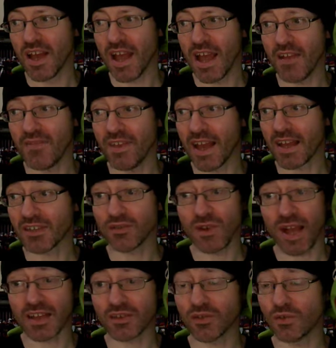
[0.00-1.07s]
And the actual
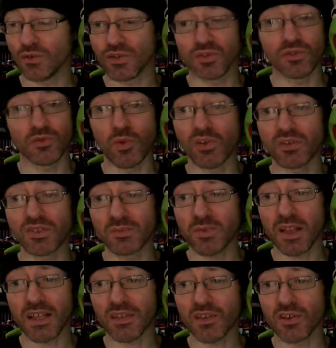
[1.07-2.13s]
actor who still wants to
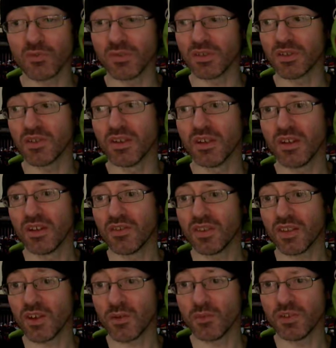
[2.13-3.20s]
play Kermit,
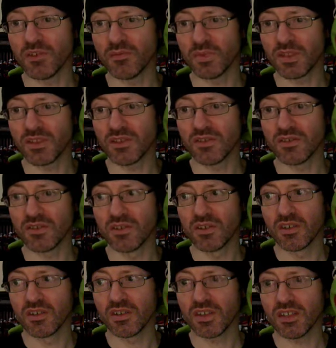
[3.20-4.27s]
they got rid of because
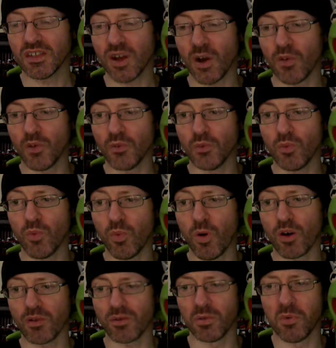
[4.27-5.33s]
he told them
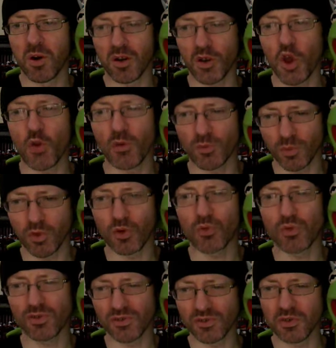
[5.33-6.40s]
what Kermit would or
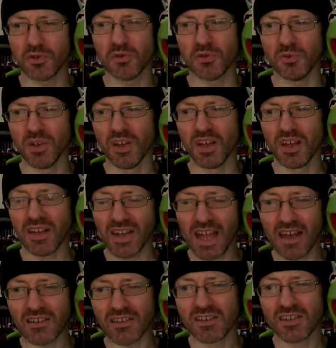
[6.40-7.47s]
wouldn't do, and
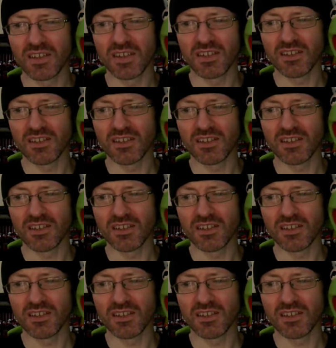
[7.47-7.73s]
how to,